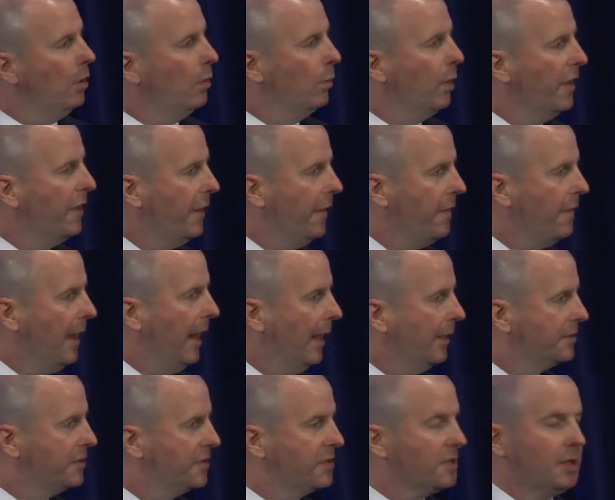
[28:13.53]
Within
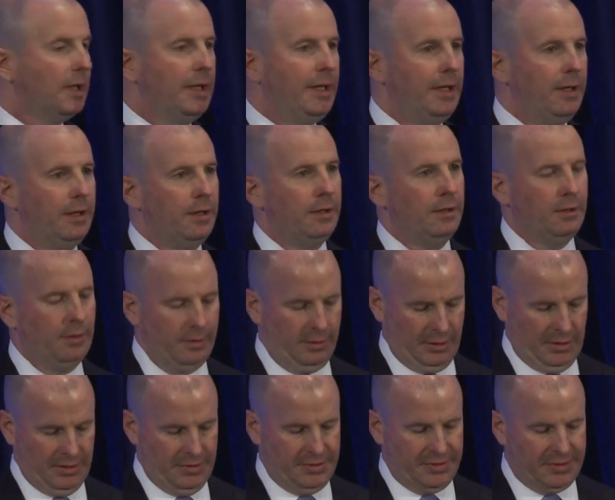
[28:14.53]
that sleek,
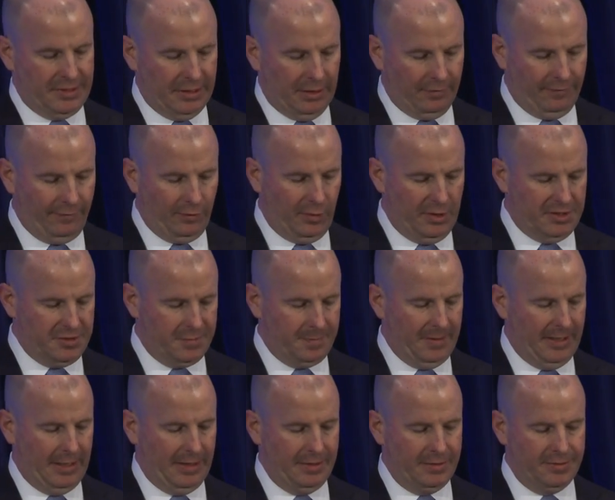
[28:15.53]
silvery
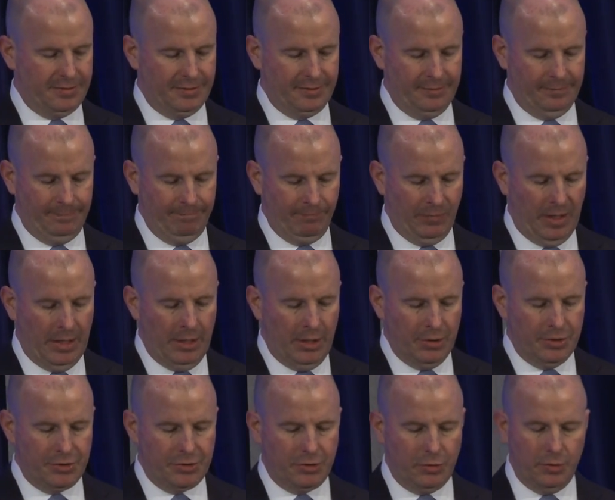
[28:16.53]
space,
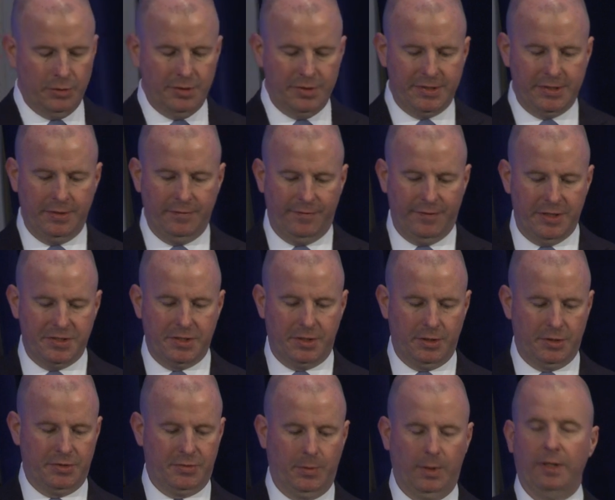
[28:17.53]
students and
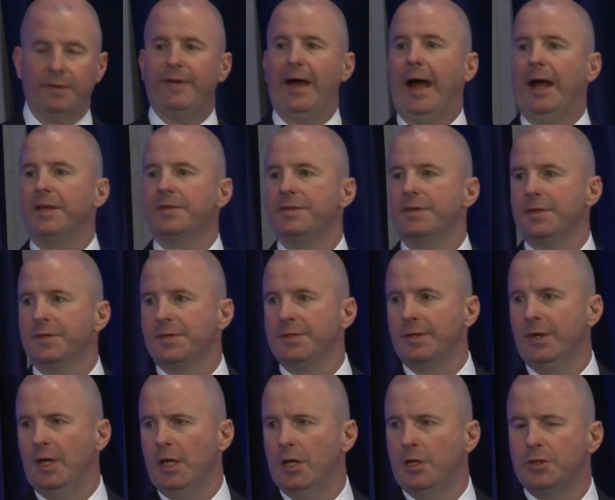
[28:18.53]
visitors will have access
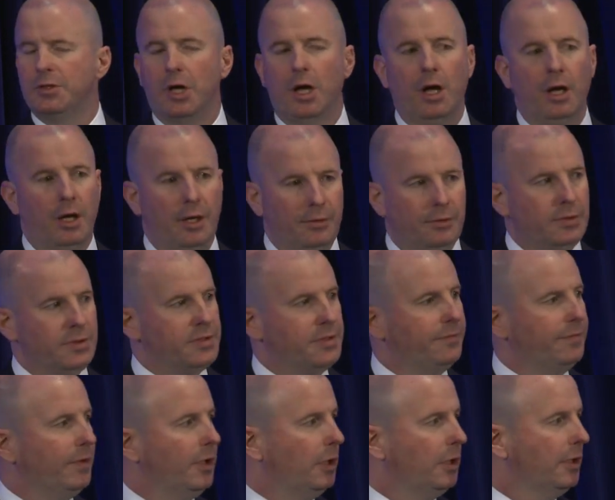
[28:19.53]
to hundreds of
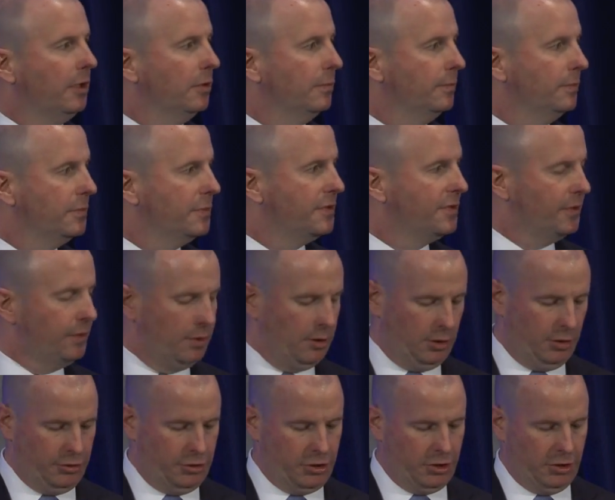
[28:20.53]
volumes
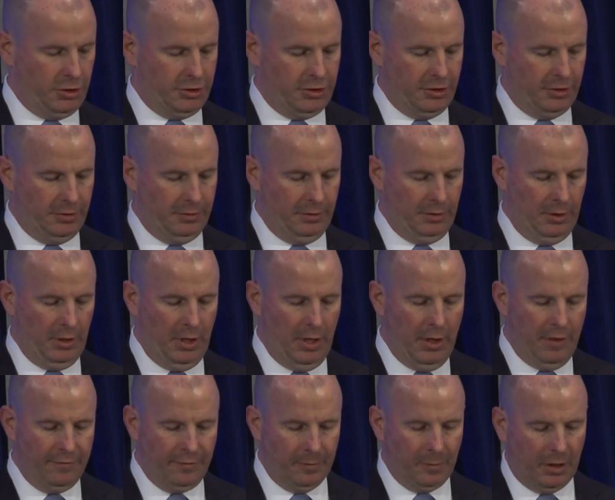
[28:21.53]
on Churchill,
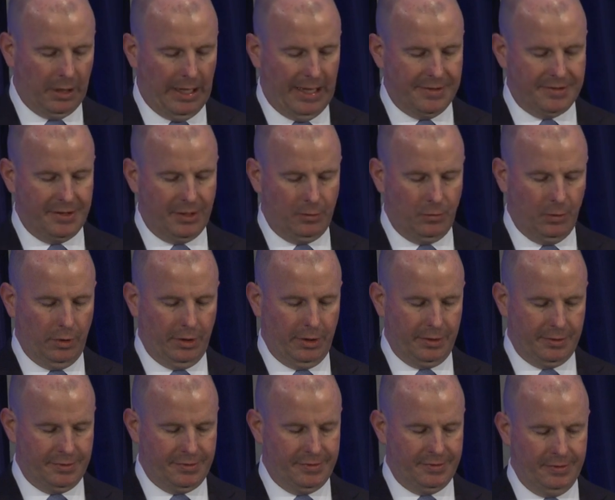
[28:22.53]
from classic
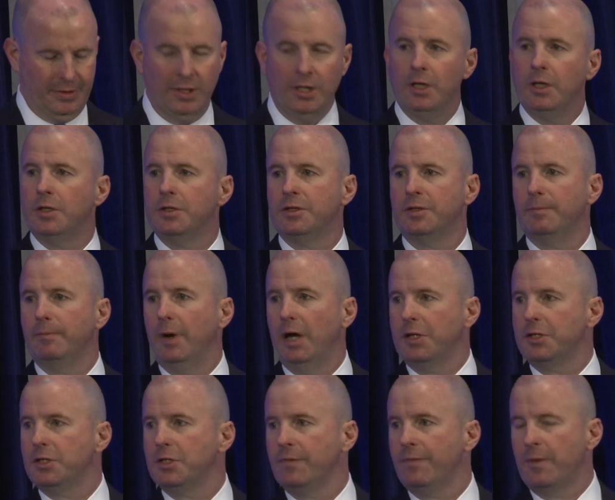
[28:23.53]
works to
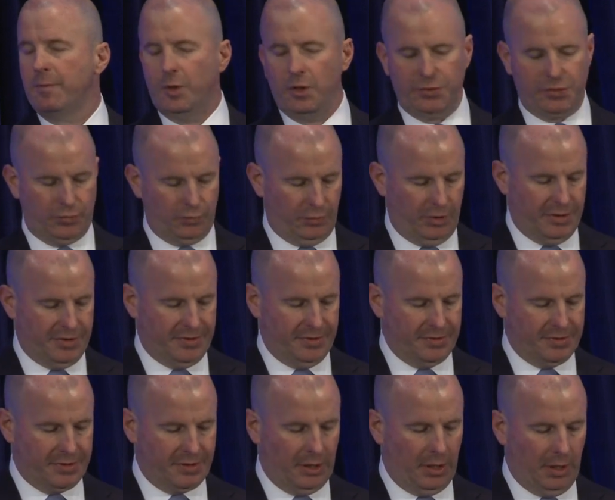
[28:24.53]
much of the most recent
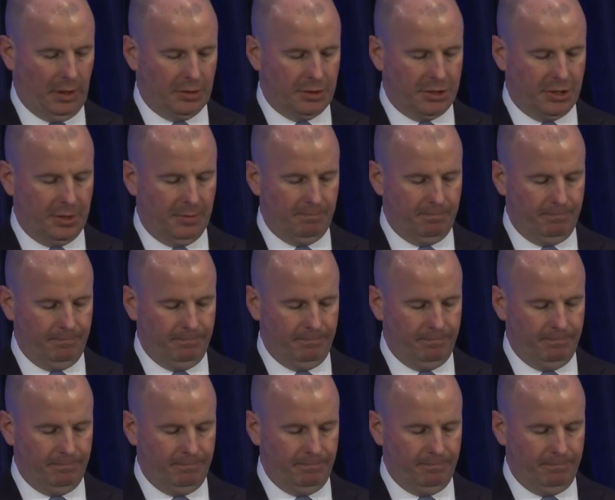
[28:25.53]
scholarship.